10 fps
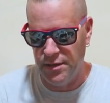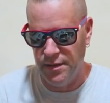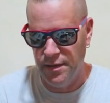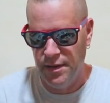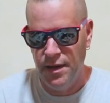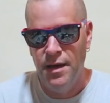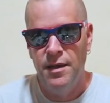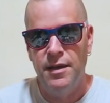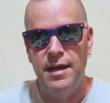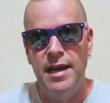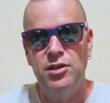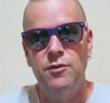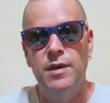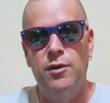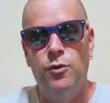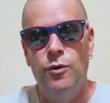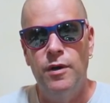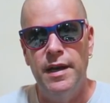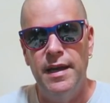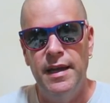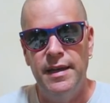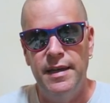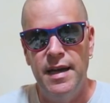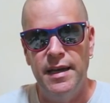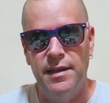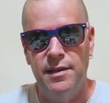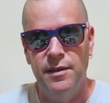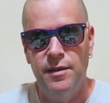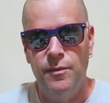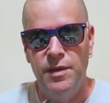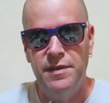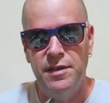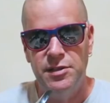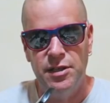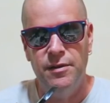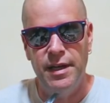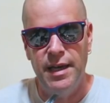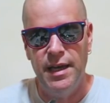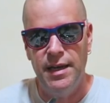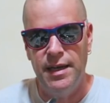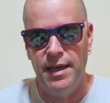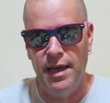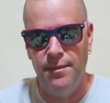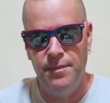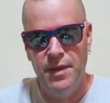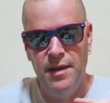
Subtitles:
You can actually record at night with this Sony Handycam.